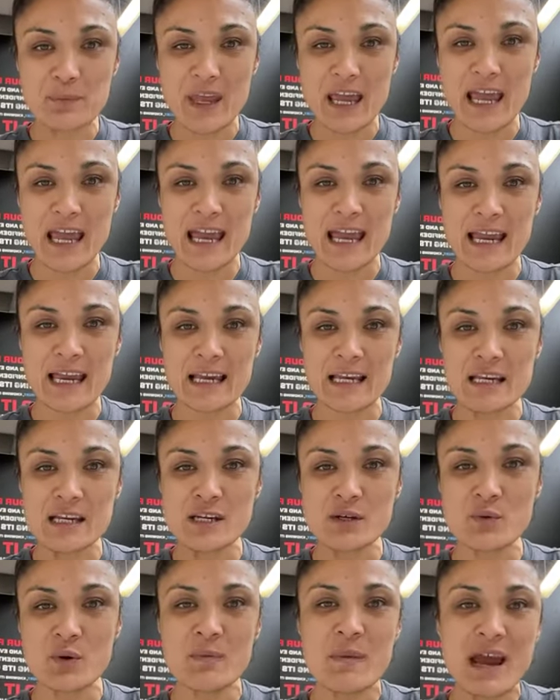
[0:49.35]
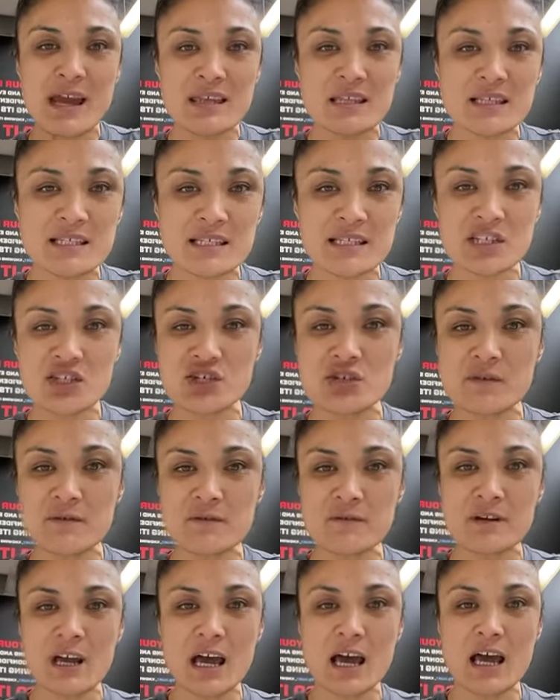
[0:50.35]
And we made the
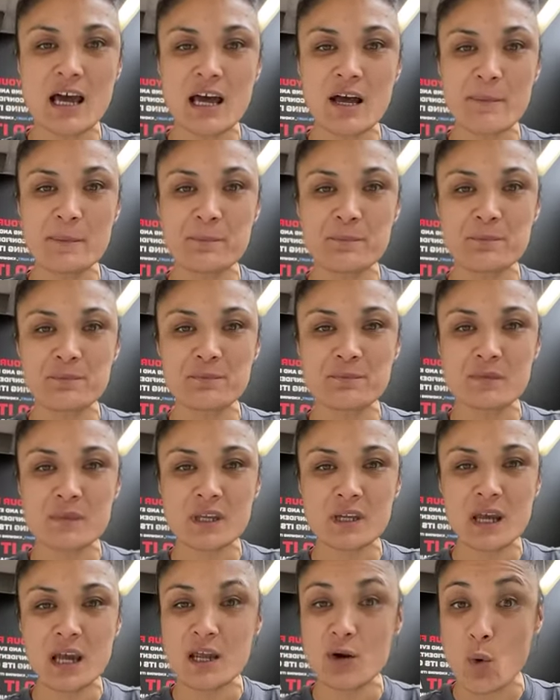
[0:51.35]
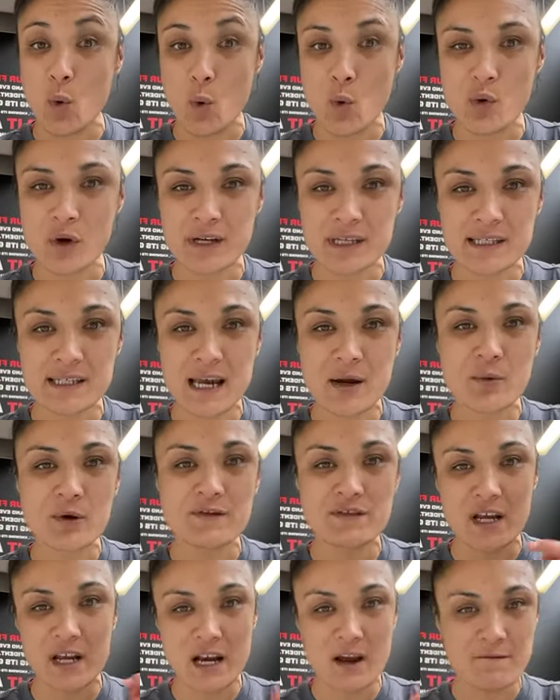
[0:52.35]
decision in August, and we've
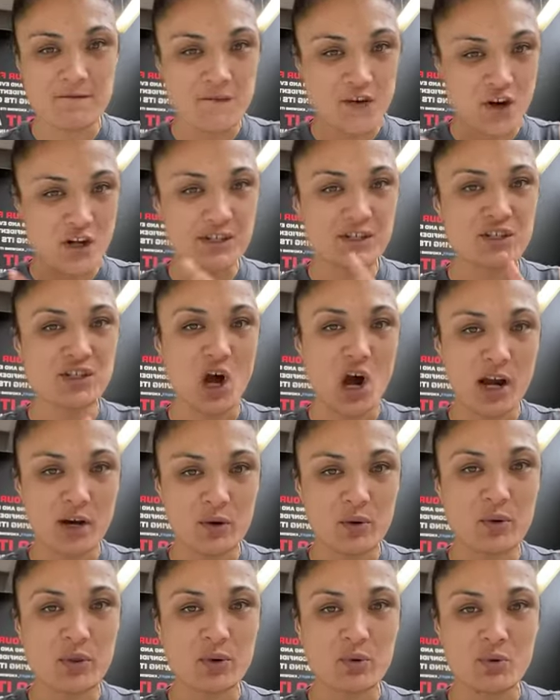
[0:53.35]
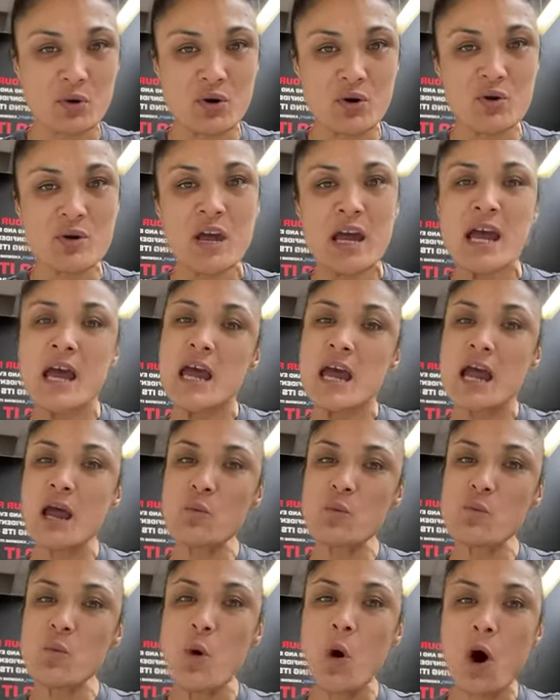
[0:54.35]
done our first cycle through.
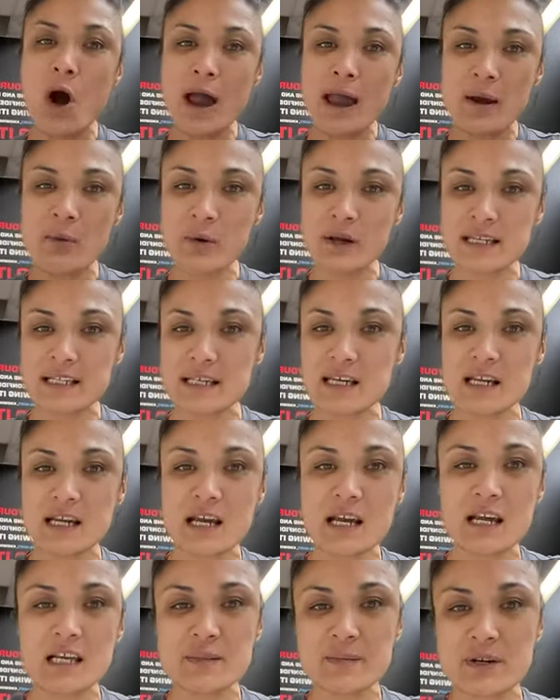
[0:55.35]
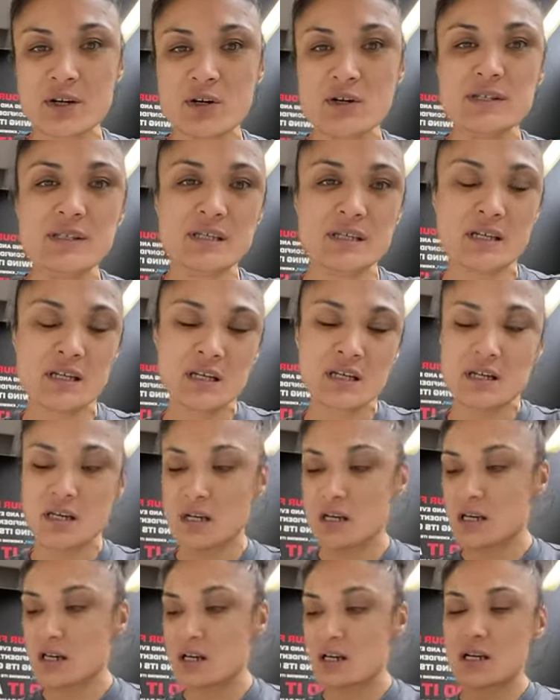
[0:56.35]
And why we did it is
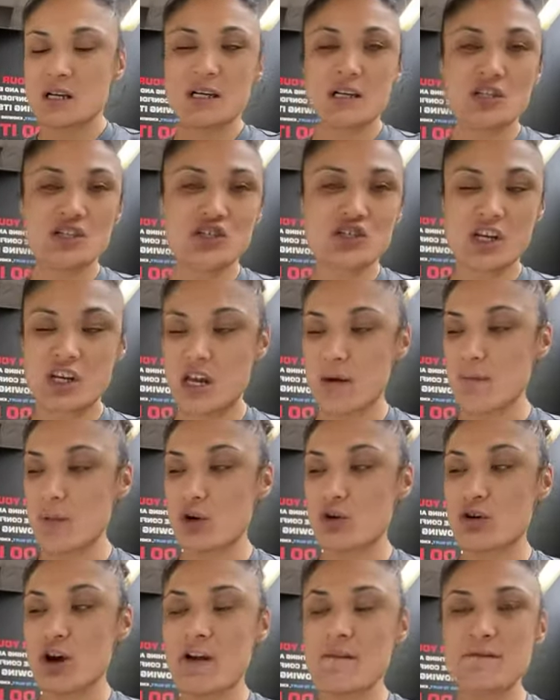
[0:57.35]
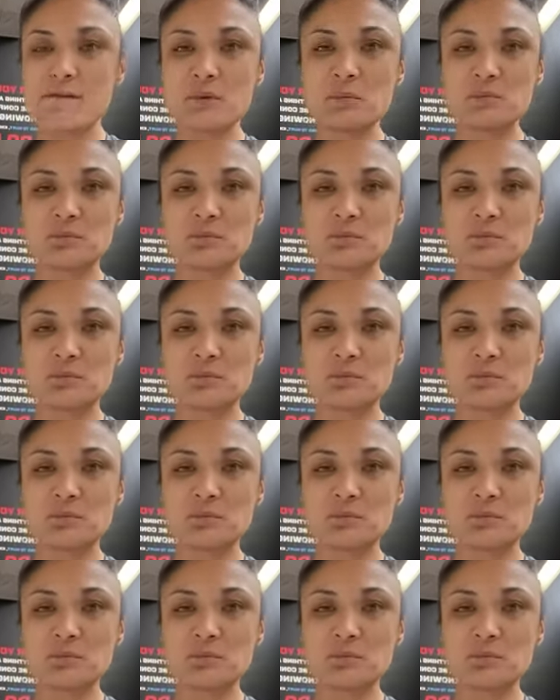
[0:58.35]
because, check out my graph.